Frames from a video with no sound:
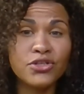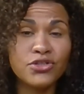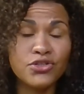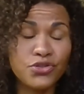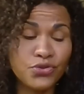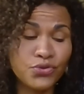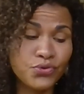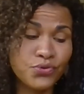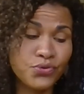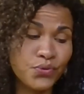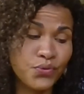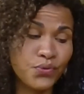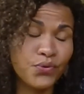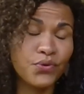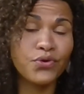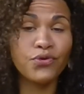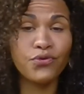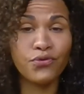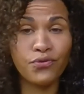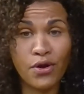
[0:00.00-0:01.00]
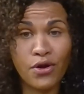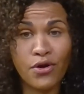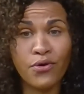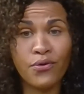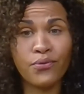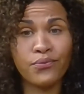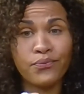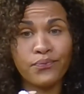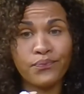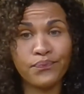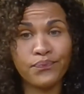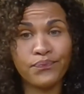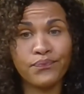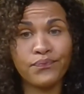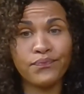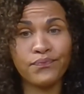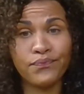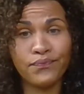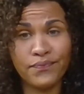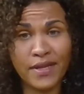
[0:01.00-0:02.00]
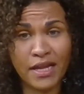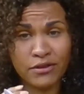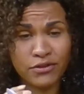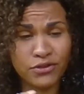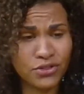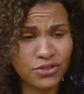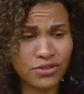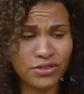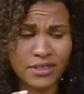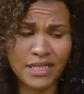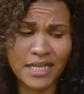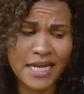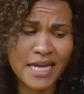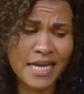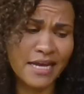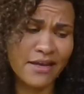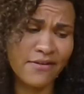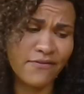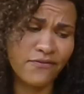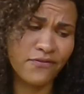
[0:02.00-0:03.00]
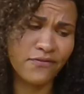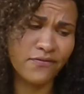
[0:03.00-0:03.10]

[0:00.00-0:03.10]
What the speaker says: to grow. Now, certainly, if